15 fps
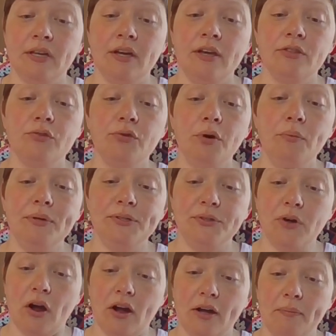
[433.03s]
The room was
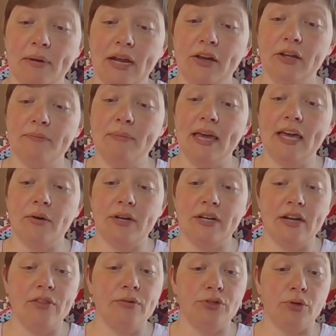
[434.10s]
dark, but I could make out
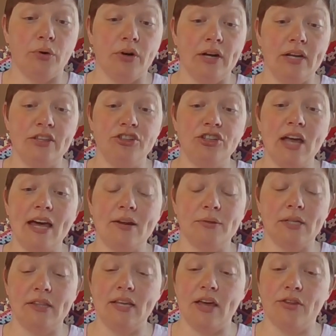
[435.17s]
another door in the shadows
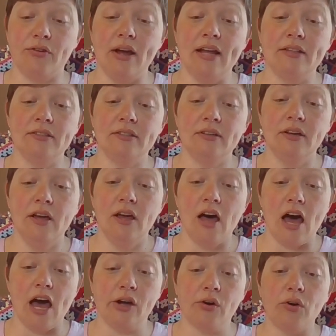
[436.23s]
at the other end.
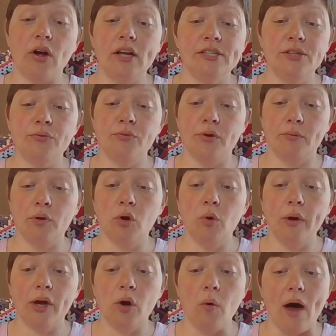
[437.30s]
I crossed the room,
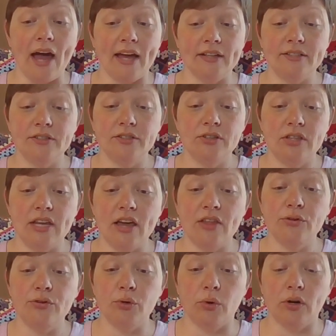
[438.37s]
quiet, to the
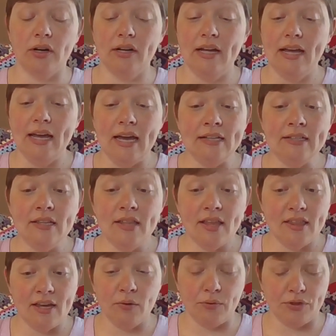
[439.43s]
other door, and did the
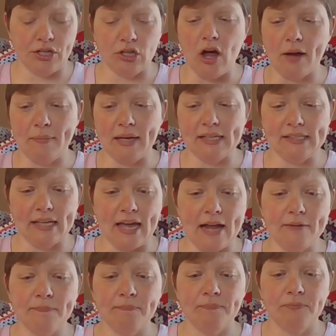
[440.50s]
thing with the lockpicks
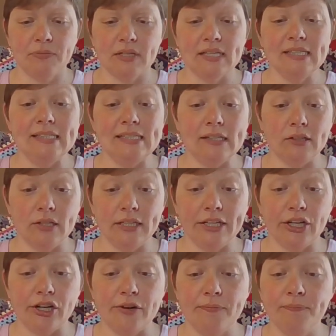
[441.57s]
again. Still
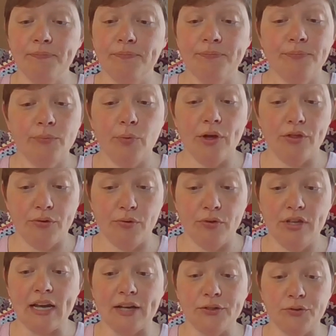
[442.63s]
clear. Went through
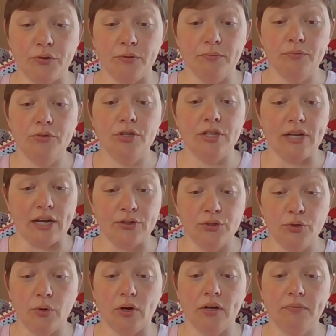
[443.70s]
the next room to the next
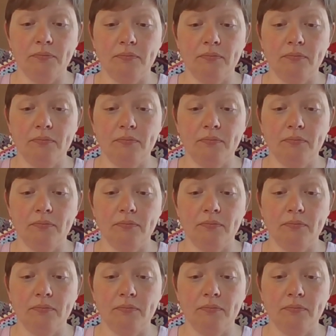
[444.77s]
door.